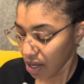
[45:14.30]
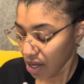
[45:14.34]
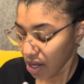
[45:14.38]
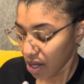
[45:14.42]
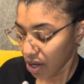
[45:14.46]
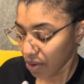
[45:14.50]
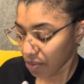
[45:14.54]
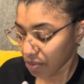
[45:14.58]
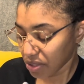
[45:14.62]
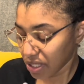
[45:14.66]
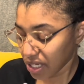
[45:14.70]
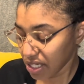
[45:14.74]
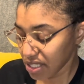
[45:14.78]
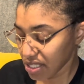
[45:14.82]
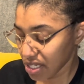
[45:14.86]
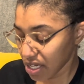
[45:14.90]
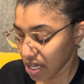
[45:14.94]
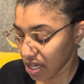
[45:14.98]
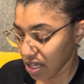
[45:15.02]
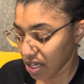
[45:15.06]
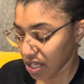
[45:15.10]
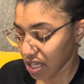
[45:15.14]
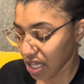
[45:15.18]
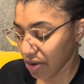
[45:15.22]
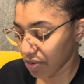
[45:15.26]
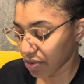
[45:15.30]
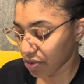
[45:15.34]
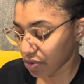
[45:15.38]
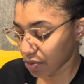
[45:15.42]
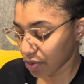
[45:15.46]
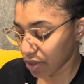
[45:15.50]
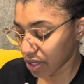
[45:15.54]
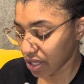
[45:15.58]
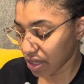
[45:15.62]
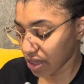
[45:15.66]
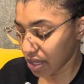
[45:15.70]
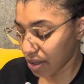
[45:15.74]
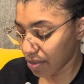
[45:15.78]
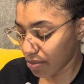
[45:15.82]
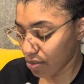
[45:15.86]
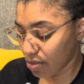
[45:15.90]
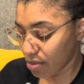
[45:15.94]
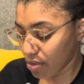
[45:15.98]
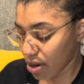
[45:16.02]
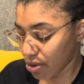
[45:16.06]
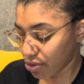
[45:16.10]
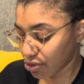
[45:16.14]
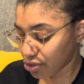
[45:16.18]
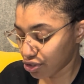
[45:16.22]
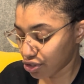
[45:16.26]
When I tell you that was one of the
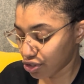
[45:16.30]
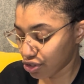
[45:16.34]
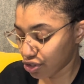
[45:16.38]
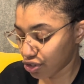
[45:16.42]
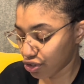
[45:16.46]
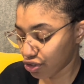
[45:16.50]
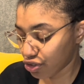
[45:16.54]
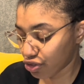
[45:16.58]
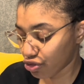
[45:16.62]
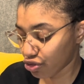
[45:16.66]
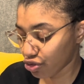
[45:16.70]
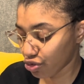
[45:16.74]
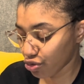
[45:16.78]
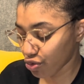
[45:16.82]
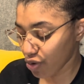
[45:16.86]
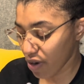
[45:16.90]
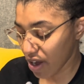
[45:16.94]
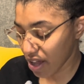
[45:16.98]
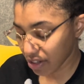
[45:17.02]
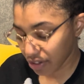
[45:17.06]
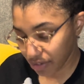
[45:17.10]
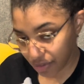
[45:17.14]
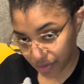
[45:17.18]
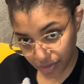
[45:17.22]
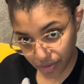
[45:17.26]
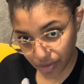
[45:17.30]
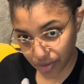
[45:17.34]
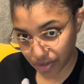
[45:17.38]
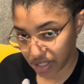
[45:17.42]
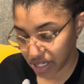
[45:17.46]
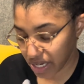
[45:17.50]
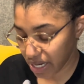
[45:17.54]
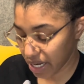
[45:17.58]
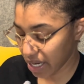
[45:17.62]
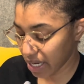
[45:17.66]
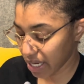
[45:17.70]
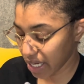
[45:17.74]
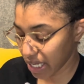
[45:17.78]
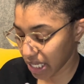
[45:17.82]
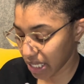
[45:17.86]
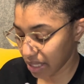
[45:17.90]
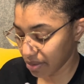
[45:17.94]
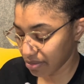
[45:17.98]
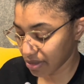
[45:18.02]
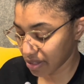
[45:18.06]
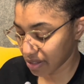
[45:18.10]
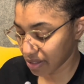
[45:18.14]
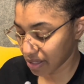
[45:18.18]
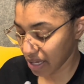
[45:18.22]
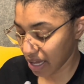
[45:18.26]
most stressful
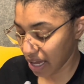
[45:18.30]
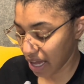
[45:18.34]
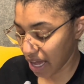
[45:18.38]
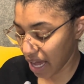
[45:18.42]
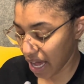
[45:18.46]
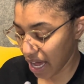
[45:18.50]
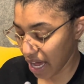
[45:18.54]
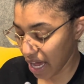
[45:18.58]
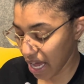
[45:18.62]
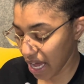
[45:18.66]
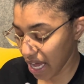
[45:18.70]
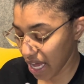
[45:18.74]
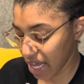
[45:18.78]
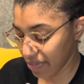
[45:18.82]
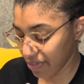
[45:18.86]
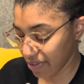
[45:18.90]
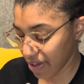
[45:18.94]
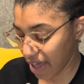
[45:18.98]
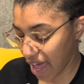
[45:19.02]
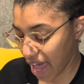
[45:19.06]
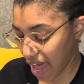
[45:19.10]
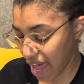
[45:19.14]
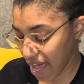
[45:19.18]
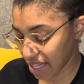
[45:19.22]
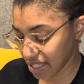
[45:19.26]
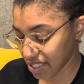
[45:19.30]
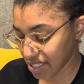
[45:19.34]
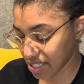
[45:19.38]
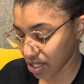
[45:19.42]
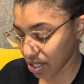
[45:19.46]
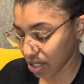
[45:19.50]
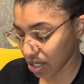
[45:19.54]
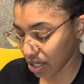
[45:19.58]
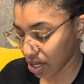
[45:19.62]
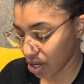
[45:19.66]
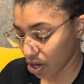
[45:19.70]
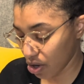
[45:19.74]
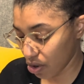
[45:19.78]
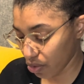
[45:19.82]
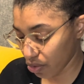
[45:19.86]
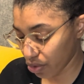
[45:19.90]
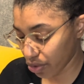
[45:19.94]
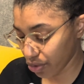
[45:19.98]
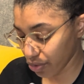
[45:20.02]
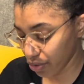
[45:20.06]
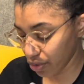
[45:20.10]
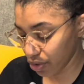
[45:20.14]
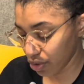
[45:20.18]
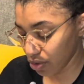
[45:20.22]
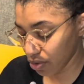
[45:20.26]
times I've had to go
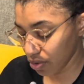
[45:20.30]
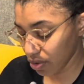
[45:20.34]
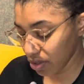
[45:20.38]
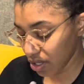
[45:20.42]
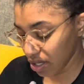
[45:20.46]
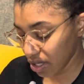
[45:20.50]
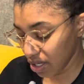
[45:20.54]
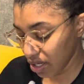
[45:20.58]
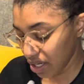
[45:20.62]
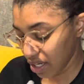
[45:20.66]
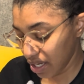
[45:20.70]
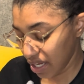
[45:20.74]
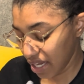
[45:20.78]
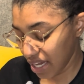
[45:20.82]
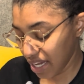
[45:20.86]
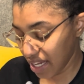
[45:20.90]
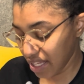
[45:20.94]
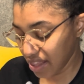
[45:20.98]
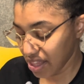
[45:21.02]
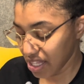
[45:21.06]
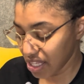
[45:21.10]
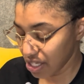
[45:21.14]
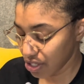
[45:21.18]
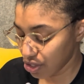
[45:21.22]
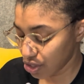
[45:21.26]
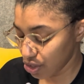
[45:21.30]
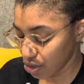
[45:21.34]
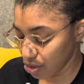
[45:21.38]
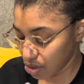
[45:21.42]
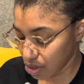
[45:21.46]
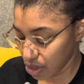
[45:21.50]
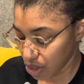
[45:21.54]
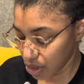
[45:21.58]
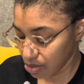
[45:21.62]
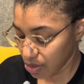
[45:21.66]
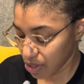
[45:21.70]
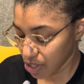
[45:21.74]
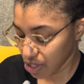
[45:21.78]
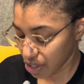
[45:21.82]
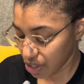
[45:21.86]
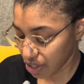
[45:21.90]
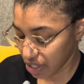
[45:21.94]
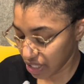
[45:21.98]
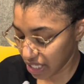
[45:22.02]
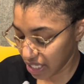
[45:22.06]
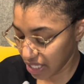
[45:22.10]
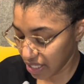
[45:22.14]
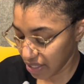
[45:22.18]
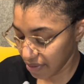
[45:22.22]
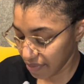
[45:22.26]
through in this YouTube
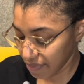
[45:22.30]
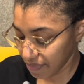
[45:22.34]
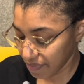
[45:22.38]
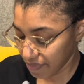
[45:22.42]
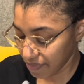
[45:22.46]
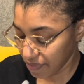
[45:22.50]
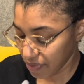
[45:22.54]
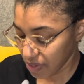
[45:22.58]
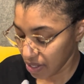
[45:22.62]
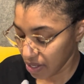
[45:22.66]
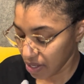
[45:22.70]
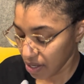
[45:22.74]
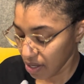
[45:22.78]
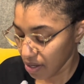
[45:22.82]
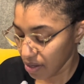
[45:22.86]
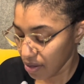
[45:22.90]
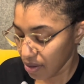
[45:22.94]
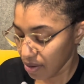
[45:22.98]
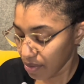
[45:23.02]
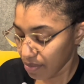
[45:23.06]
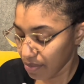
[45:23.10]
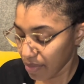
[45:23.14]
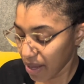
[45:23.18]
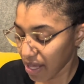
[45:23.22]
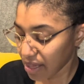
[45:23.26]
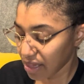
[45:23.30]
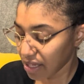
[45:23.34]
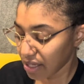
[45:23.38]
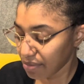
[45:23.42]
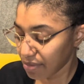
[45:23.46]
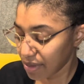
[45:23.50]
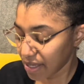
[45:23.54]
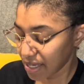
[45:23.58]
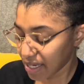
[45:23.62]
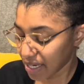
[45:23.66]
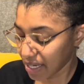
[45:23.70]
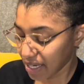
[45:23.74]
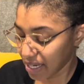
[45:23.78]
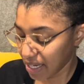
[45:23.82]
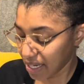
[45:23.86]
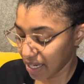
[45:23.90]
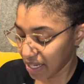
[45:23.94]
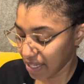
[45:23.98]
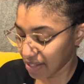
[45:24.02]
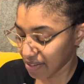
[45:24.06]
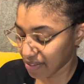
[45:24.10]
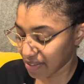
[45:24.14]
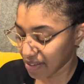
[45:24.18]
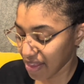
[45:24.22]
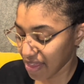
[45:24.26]
journey, mainly
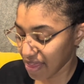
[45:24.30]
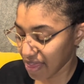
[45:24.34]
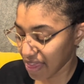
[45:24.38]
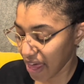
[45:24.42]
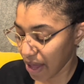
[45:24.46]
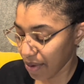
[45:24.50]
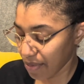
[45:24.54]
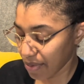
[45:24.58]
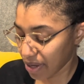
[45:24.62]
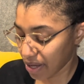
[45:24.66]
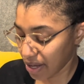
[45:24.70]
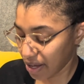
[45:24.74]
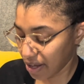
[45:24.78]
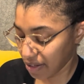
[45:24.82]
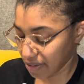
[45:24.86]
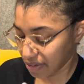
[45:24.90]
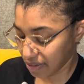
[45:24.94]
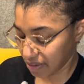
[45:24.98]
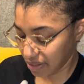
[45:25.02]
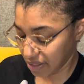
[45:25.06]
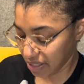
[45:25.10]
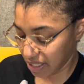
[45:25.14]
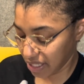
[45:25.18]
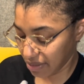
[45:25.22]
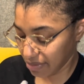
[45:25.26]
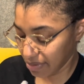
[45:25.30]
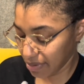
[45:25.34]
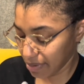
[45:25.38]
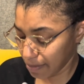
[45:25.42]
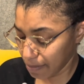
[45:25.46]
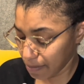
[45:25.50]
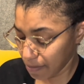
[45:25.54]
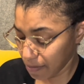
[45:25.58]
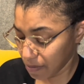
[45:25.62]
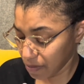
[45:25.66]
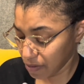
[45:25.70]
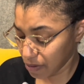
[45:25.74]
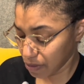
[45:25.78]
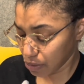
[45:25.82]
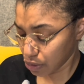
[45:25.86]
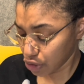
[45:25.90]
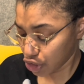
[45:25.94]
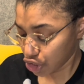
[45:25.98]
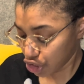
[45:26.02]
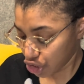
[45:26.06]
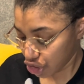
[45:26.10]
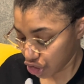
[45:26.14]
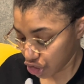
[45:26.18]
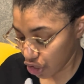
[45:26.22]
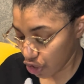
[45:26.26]
because they would constantly
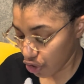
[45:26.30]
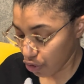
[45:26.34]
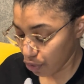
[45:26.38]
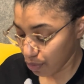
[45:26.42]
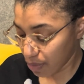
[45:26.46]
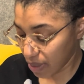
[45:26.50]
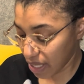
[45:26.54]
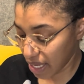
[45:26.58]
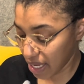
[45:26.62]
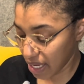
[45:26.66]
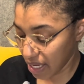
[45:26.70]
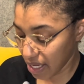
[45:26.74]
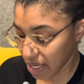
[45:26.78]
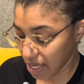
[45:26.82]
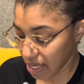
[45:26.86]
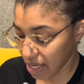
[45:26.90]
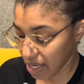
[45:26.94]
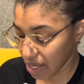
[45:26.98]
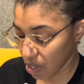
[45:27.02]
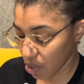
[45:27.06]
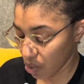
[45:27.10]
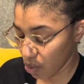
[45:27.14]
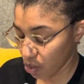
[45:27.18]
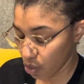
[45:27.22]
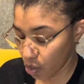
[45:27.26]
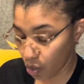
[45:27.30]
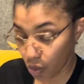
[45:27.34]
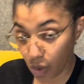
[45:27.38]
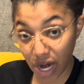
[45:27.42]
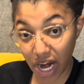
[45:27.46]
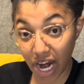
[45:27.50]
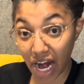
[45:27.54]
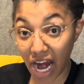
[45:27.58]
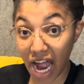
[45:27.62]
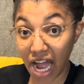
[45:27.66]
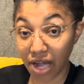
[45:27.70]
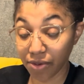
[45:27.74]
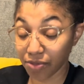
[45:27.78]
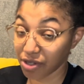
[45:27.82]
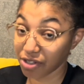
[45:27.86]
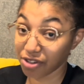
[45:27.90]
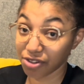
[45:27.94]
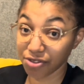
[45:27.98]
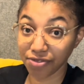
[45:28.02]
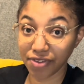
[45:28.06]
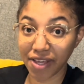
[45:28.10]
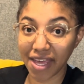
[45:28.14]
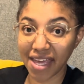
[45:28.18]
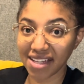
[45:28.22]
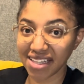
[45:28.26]
show me where I was
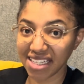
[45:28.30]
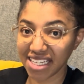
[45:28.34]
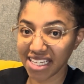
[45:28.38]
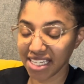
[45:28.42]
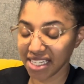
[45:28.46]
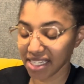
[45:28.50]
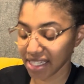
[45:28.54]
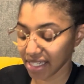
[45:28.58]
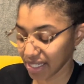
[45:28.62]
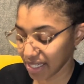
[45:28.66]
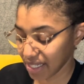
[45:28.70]
failing.